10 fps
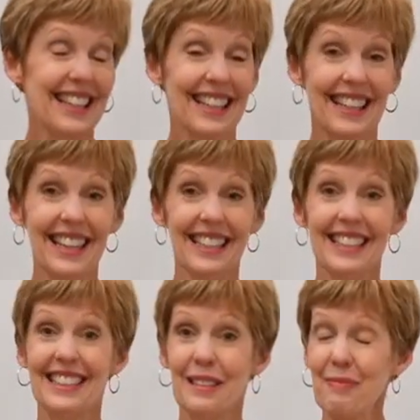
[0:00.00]
Yes,
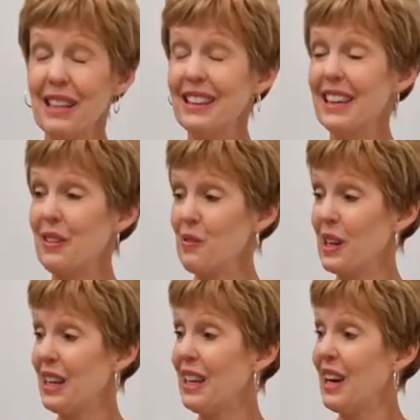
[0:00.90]
something that
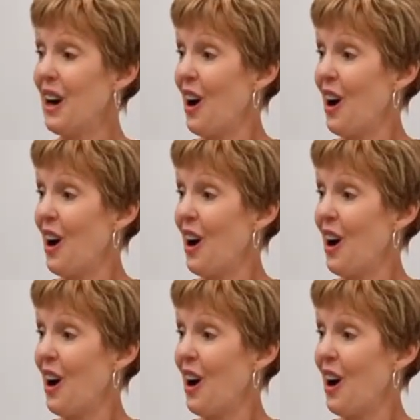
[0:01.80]
we